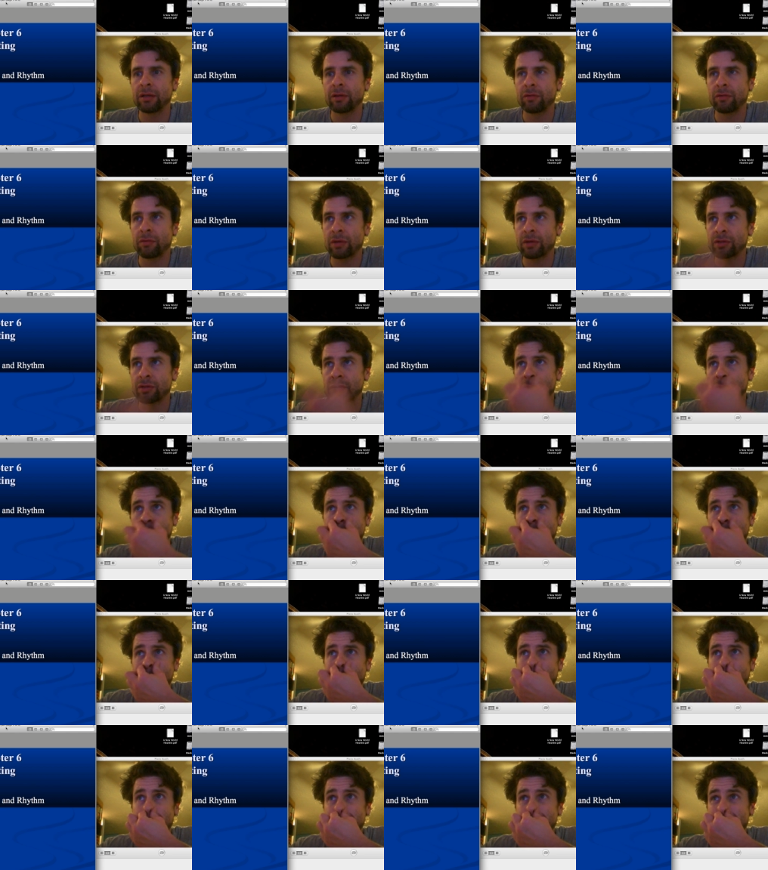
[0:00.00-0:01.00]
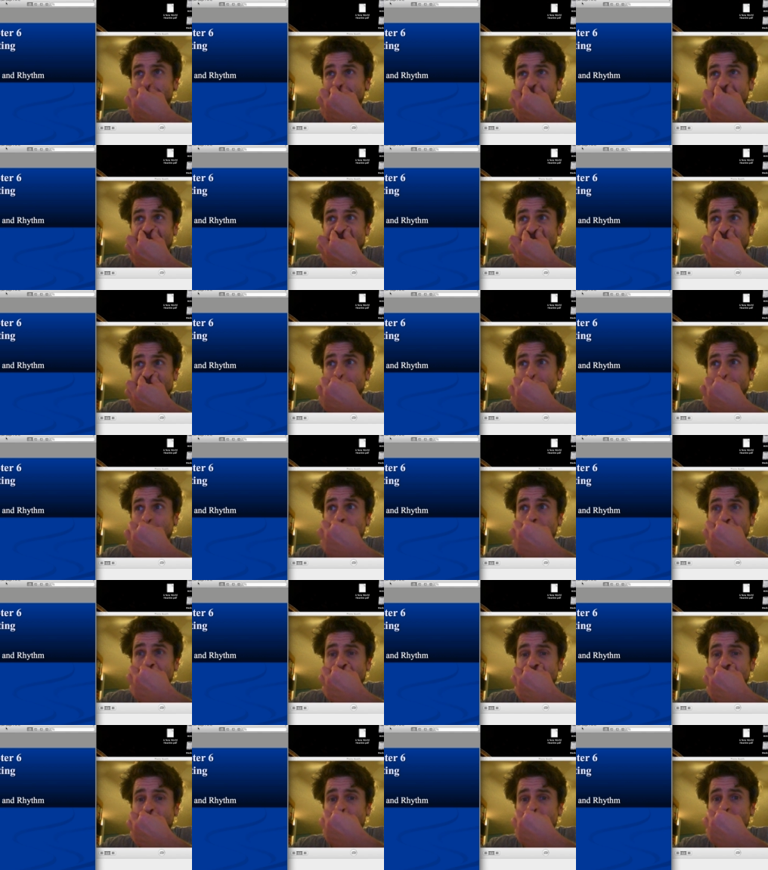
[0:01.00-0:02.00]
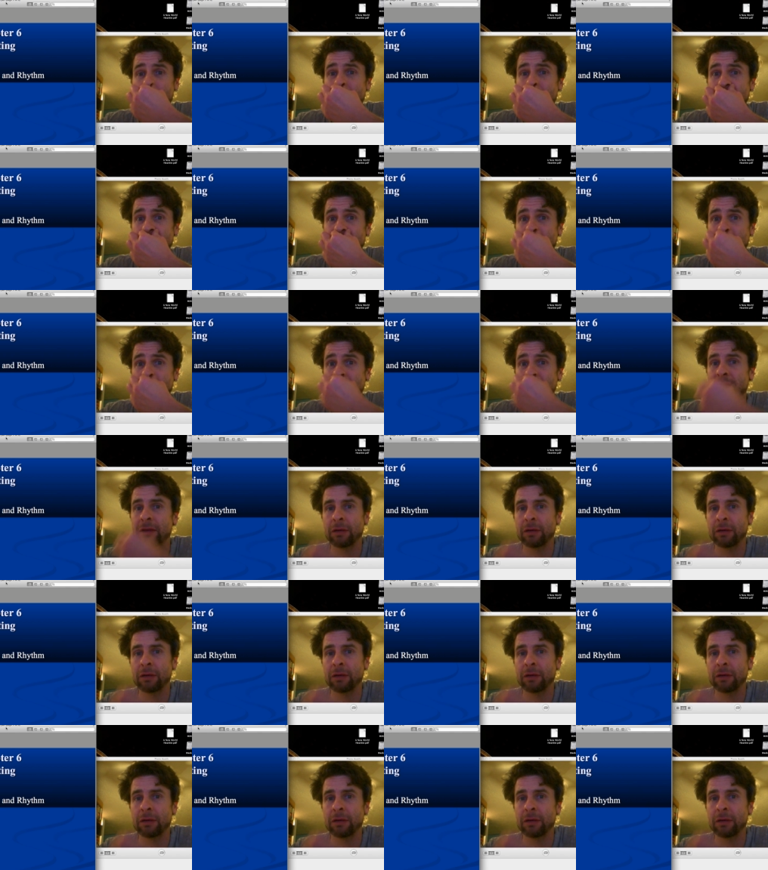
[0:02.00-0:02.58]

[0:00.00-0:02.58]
so I've got this handy little PowerPoint here